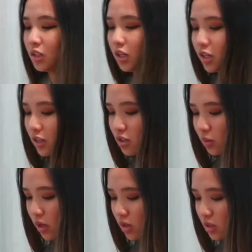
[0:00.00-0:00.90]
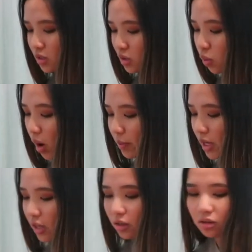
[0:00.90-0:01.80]
Again, so we're not
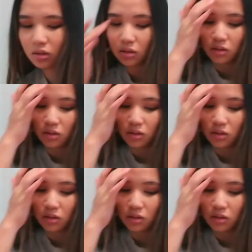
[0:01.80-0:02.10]
swapping.